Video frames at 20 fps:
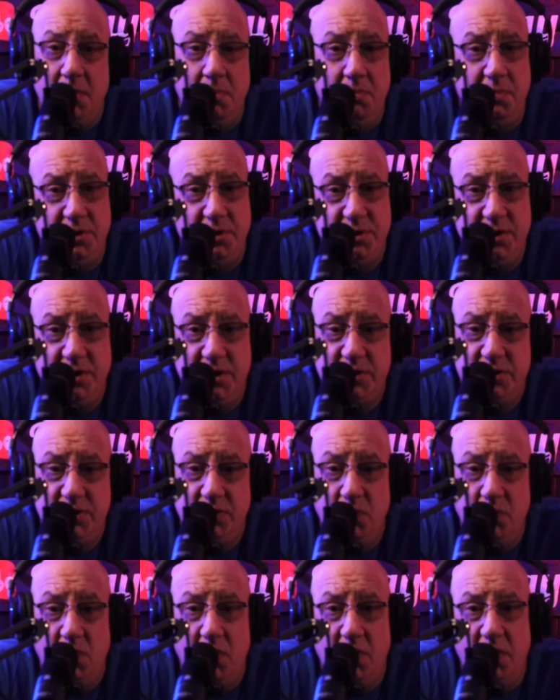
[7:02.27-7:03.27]
But she's the
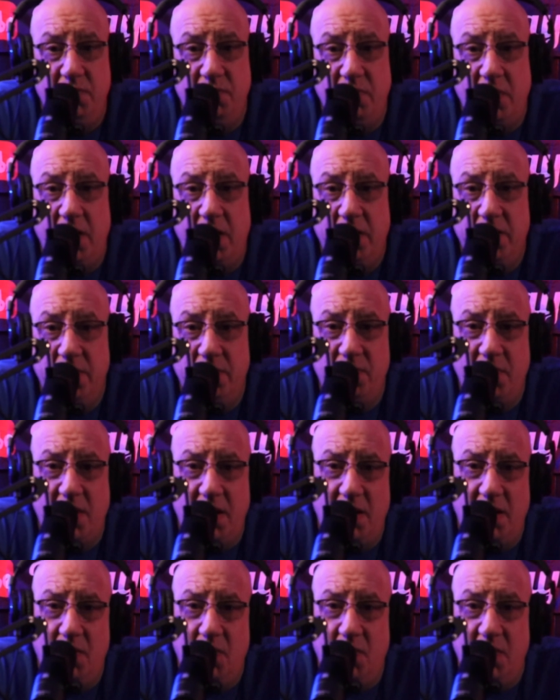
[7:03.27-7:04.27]
one running
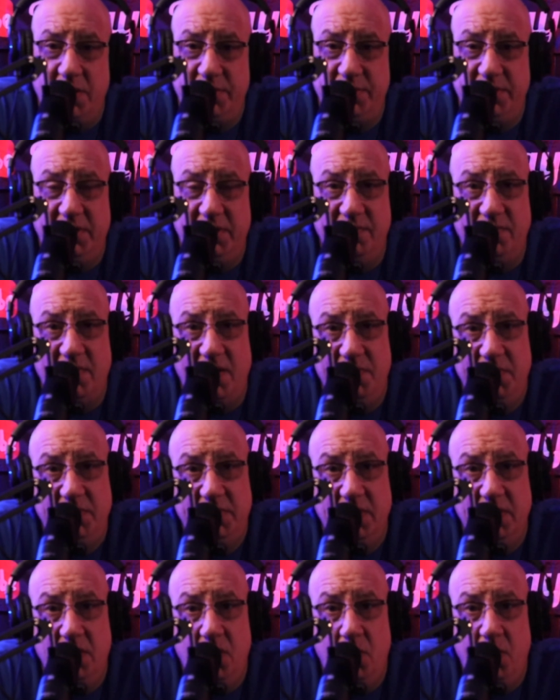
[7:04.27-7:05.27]
around, wants to give
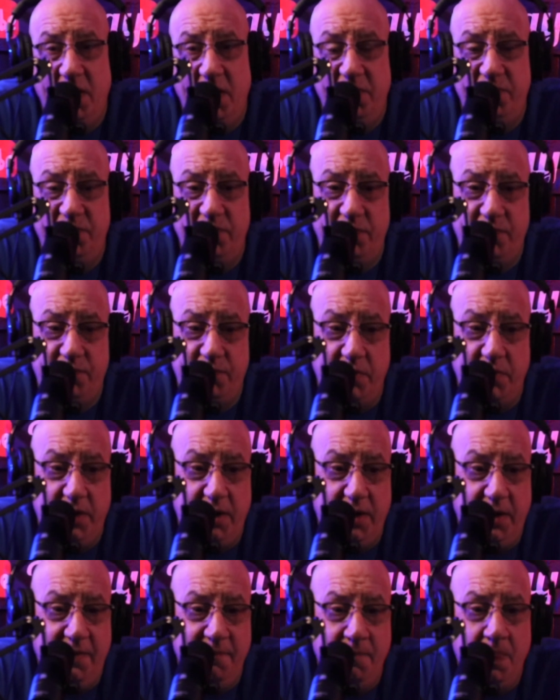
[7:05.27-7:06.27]
everything away for
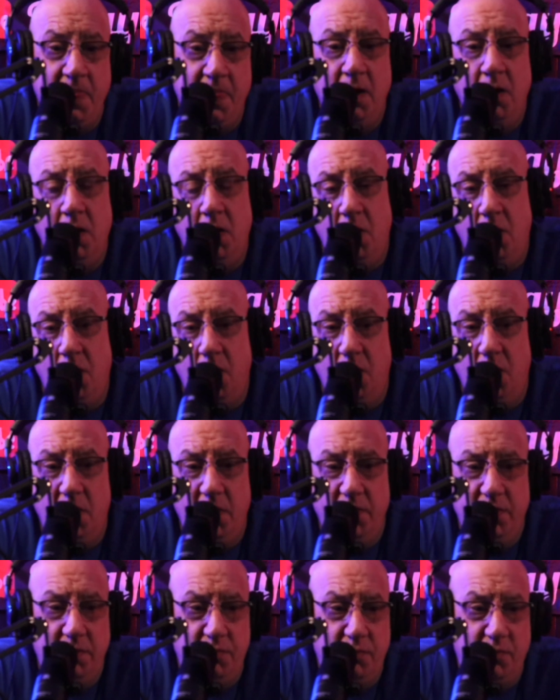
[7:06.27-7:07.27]
free. All
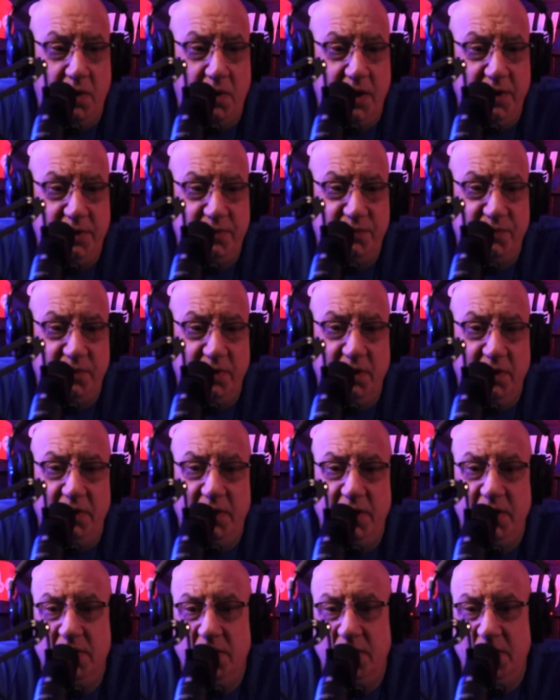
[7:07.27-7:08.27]
the rights for
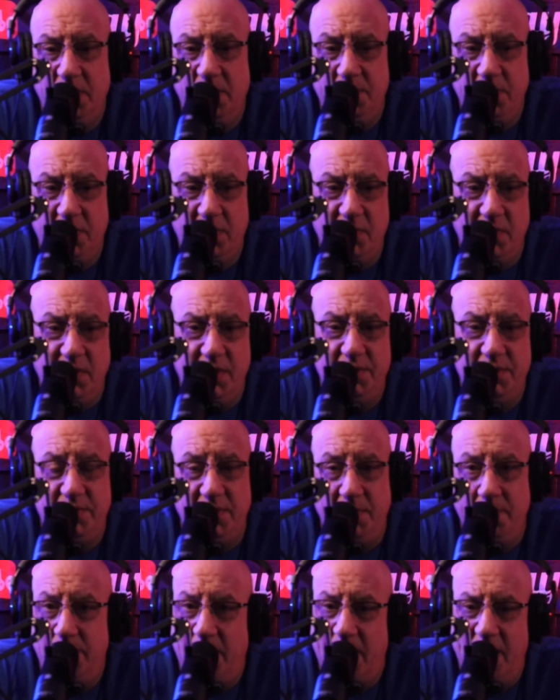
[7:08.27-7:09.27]
illegal immigrants,
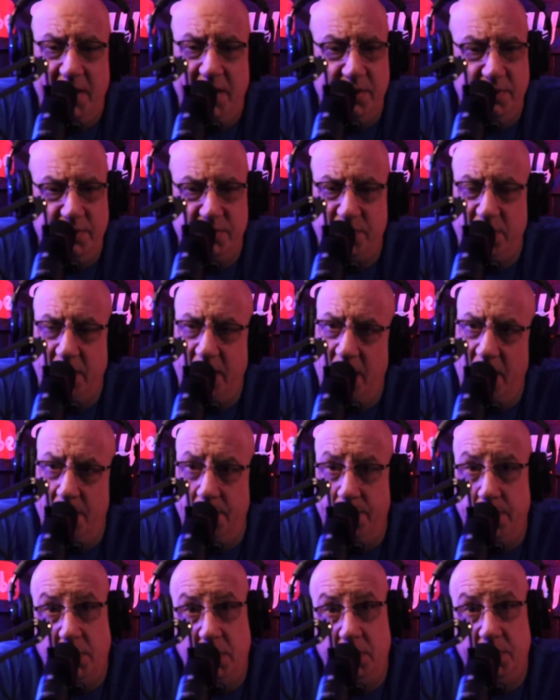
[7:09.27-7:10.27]
and Biden's right on
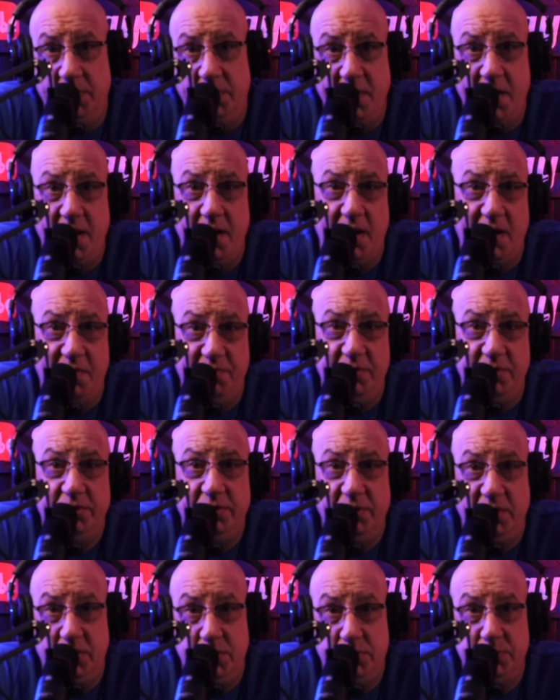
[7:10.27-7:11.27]
board with that,
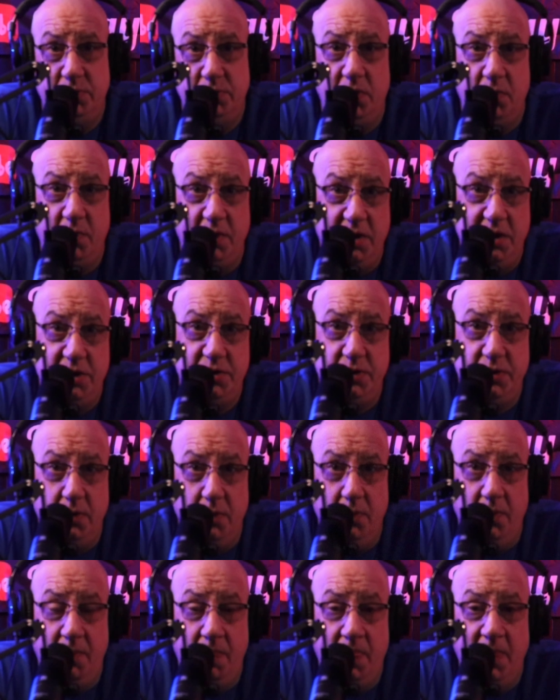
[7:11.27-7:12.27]
obviously. You saw what he's
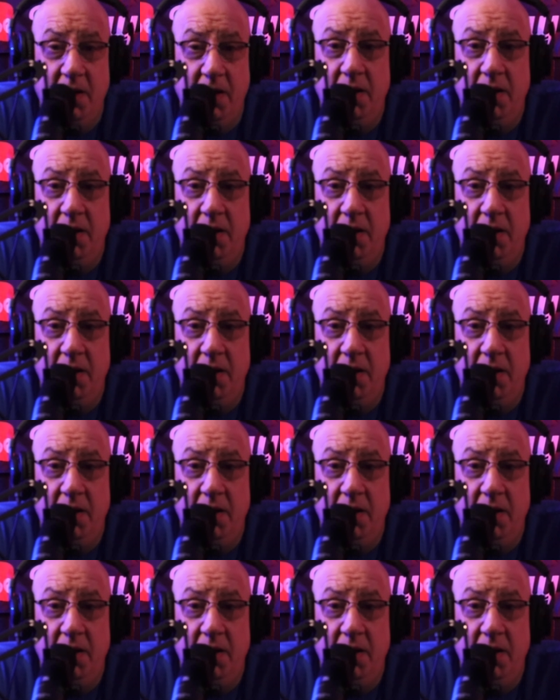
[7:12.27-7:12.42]
doing.